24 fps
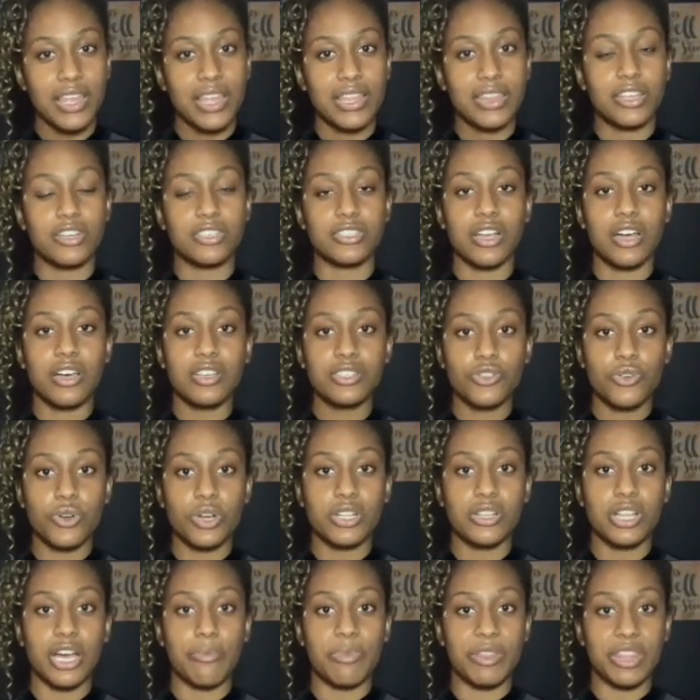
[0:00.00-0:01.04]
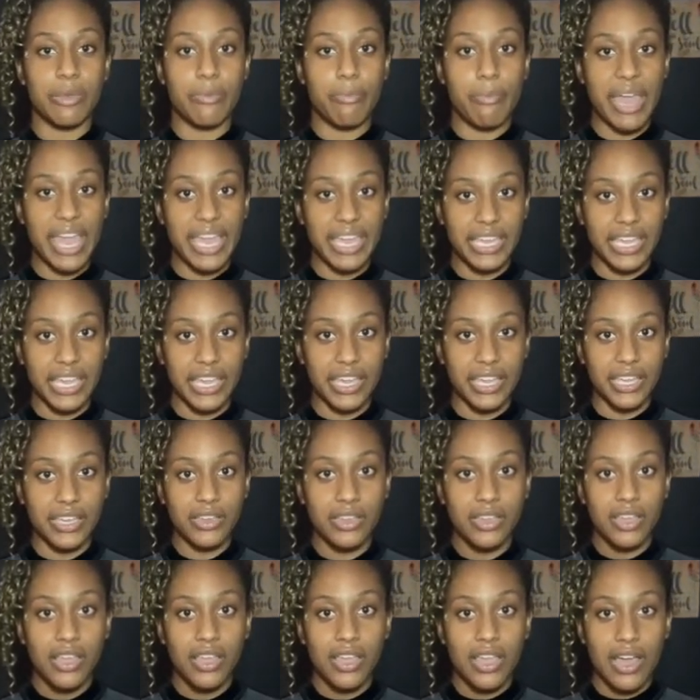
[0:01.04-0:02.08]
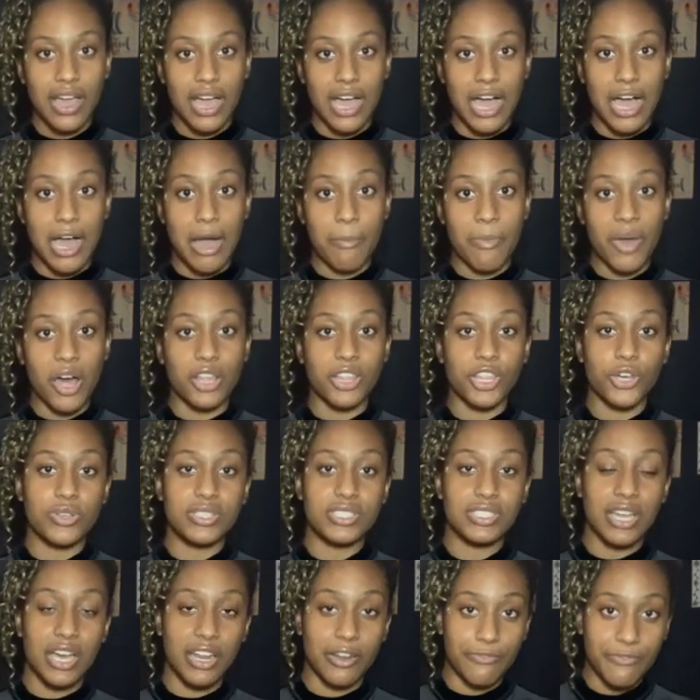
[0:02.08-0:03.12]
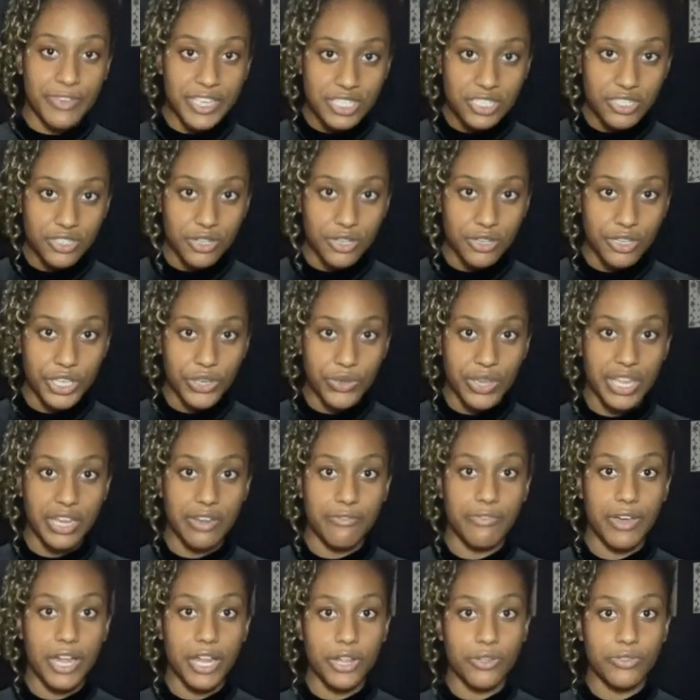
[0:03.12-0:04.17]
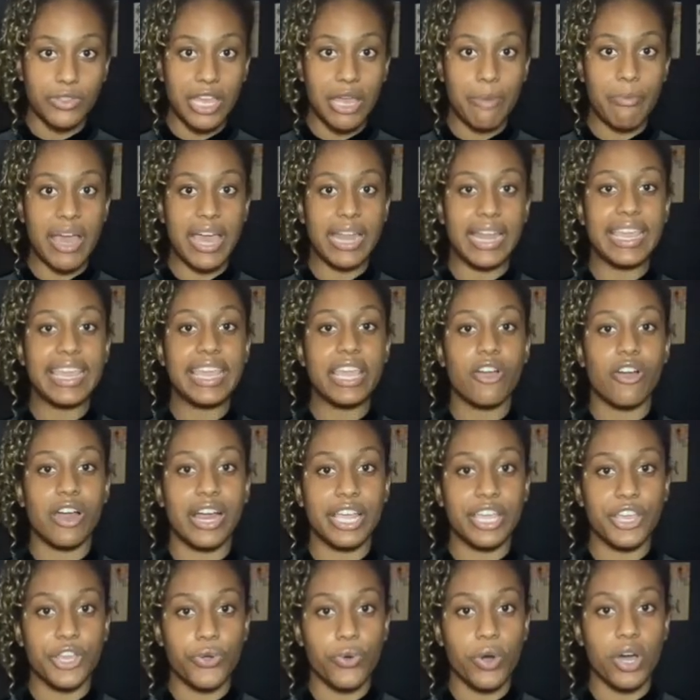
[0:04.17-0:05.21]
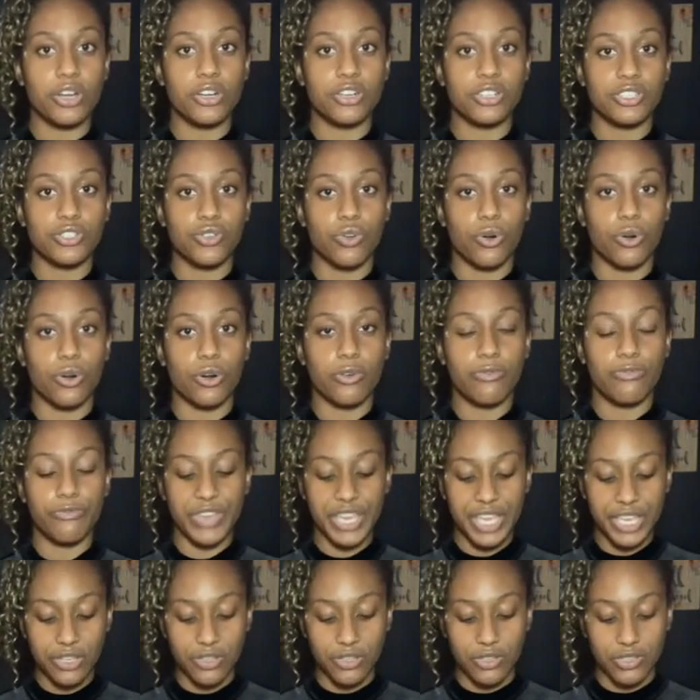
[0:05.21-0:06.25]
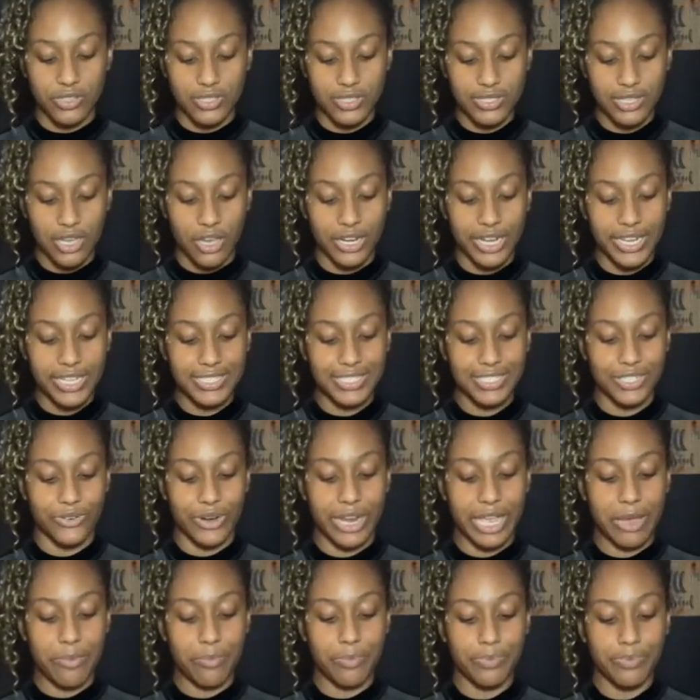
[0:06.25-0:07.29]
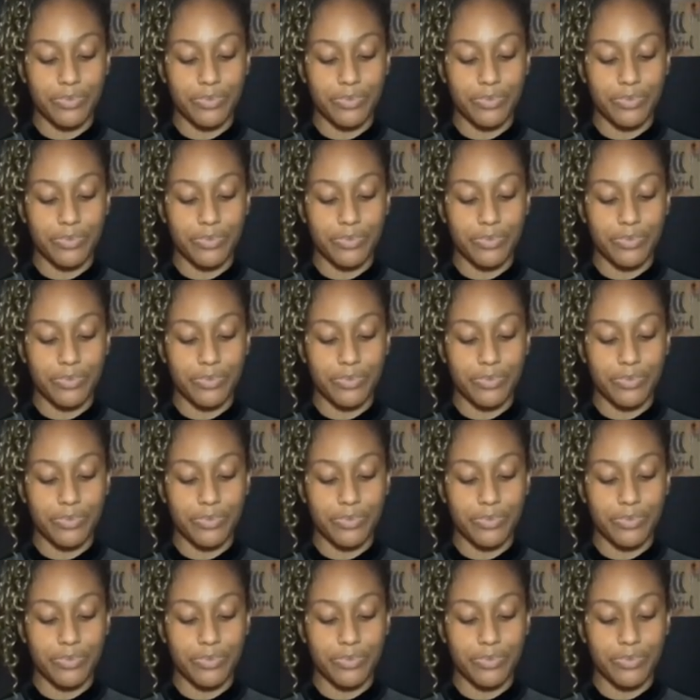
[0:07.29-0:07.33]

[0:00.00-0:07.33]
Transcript: There's also a club in the making um, although it's not official, you can follow them at ERAU underscore vegals on Instagram.